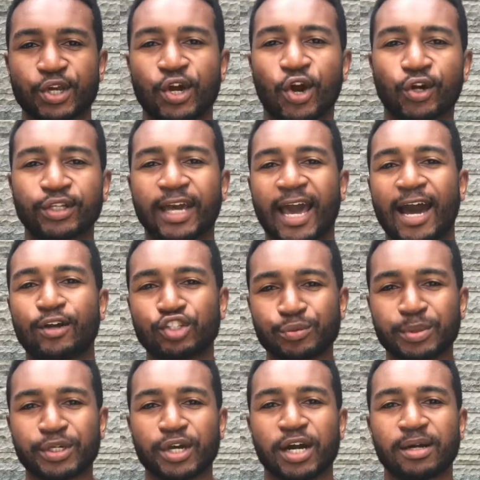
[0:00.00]
on how to
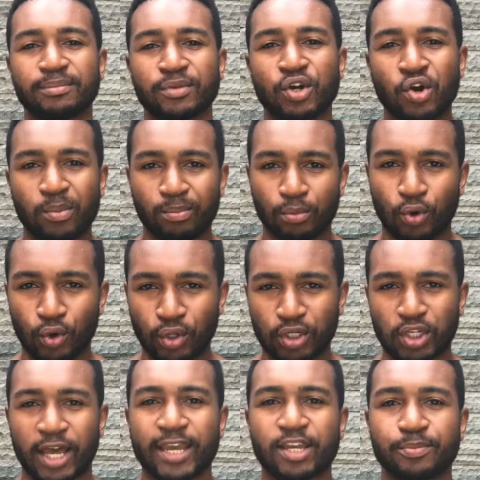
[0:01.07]
become more
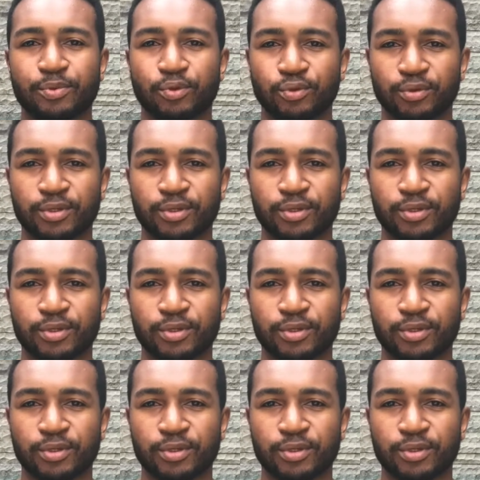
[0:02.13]
likable.